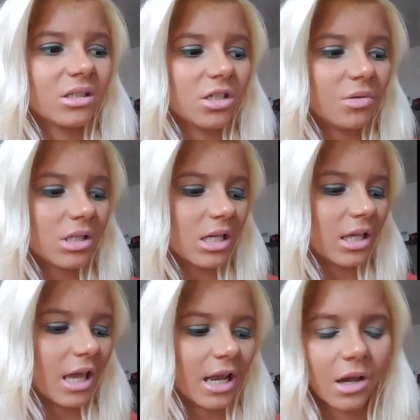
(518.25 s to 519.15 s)
she was
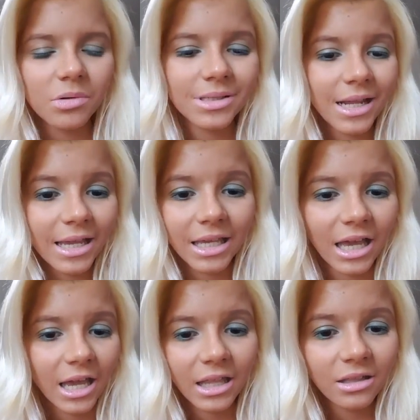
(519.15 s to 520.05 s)
like, yeah. And I was like,
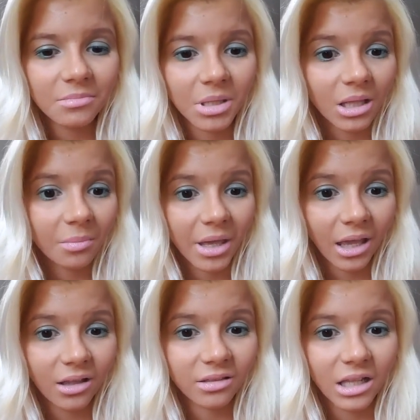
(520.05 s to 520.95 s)
I had a mail
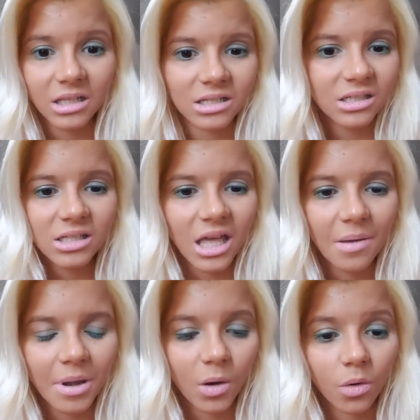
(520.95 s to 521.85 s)
bag that they didn't
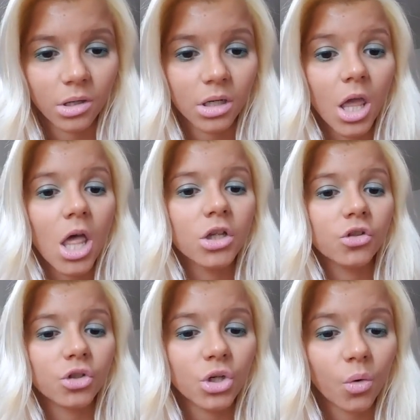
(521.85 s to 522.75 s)
have my order.
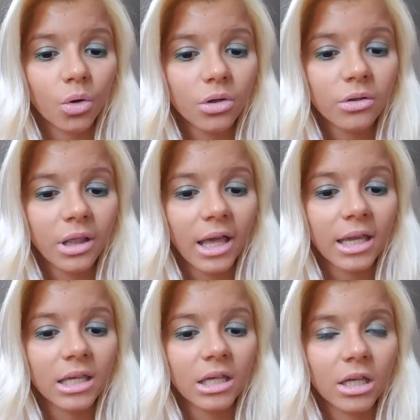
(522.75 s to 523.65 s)
So she ordered
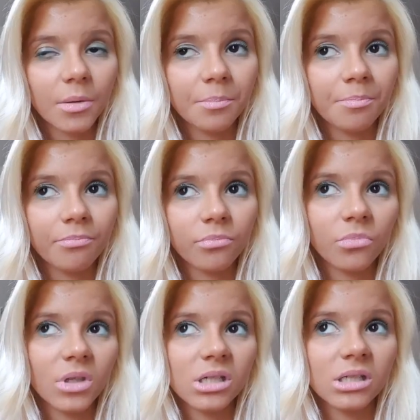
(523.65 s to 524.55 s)
like,
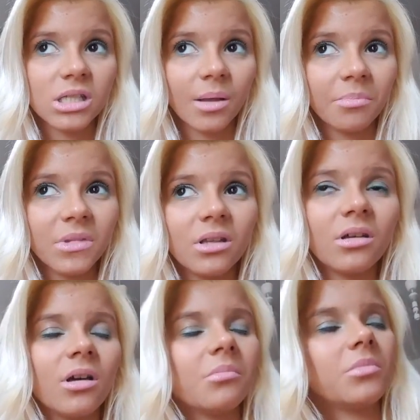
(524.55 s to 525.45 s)
um, something
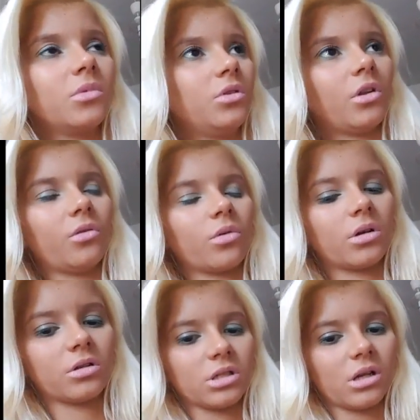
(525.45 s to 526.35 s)
um not
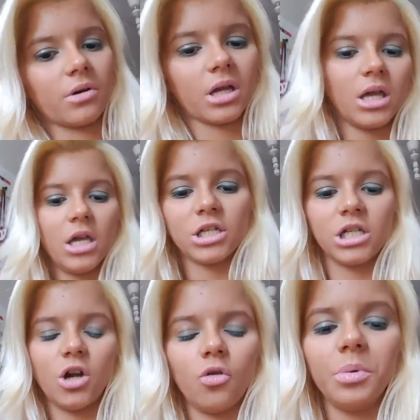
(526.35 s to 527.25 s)
ordered sorry
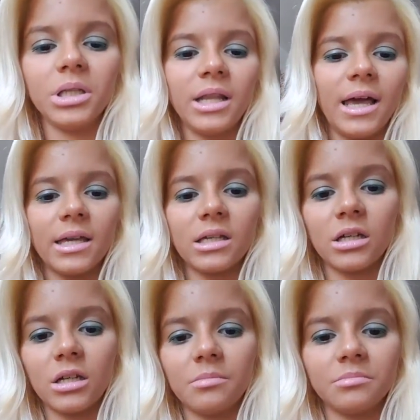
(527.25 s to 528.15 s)
she opened
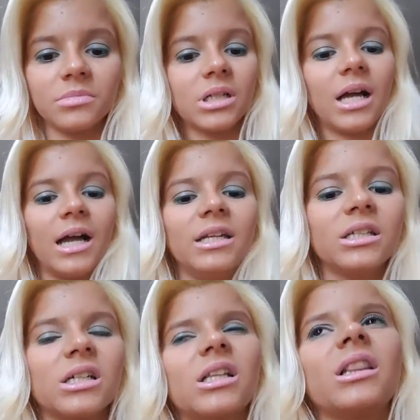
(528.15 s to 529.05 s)
like um a
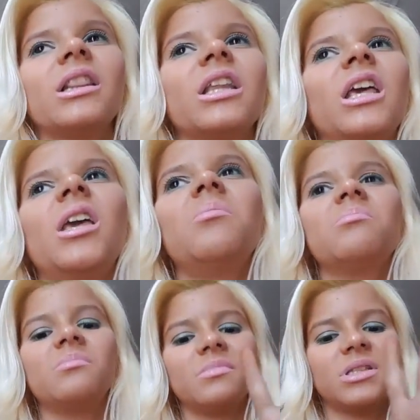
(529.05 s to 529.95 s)
kind of
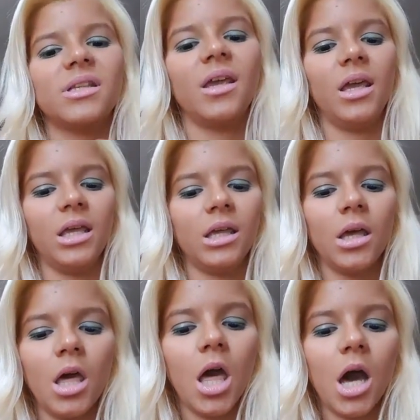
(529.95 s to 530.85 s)
claim
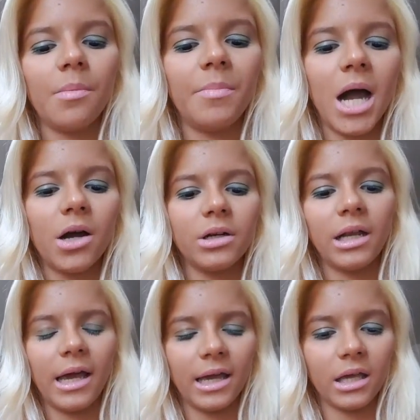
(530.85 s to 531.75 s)
thing
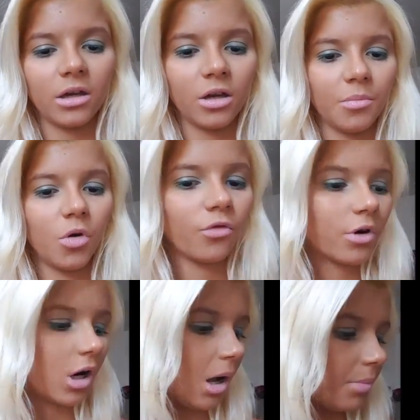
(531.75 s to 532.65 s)
about like um
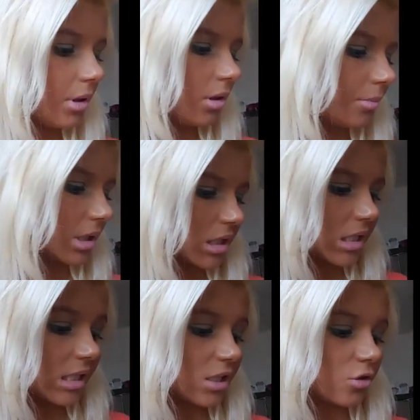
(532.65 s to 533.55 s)
over a couple
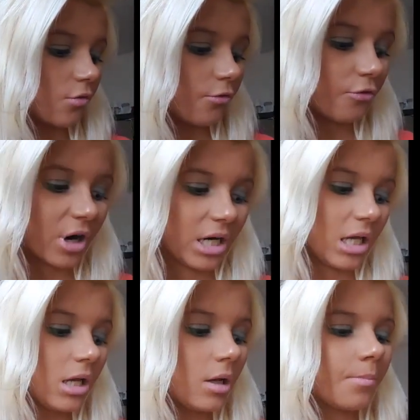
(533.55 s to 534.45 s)
businesses so
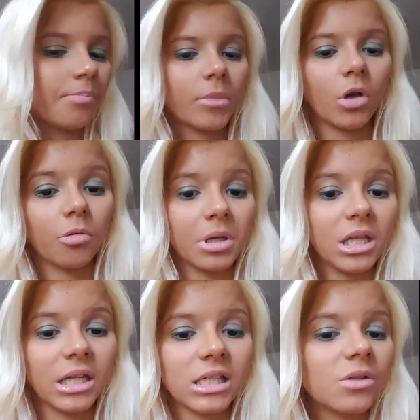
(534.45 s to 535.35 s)
friday or
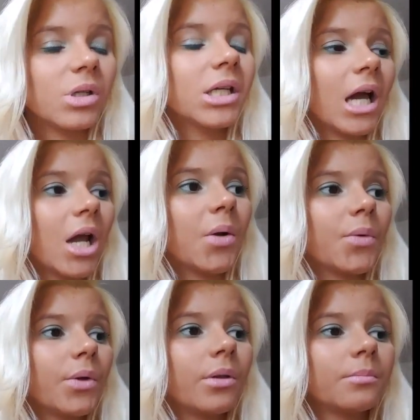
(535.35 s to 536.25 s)
begin next week i
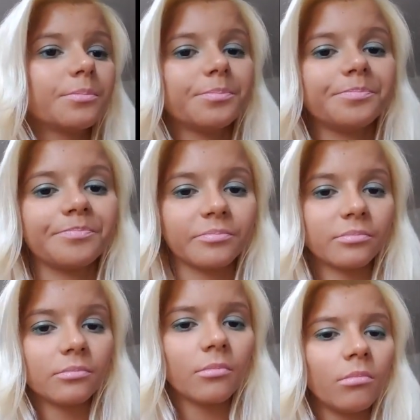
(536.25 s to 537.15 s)
will
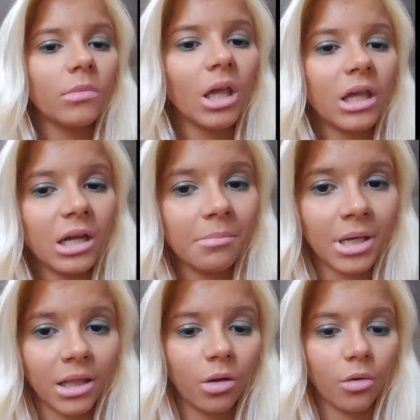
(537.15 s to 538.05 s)
get a
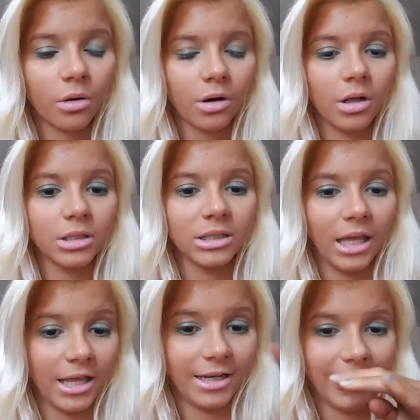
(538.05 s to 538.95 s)
mail or called
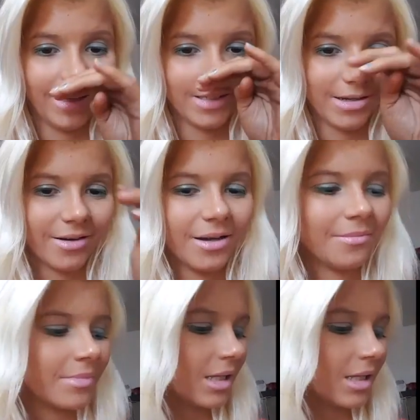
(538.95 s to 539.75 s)
again yes sorry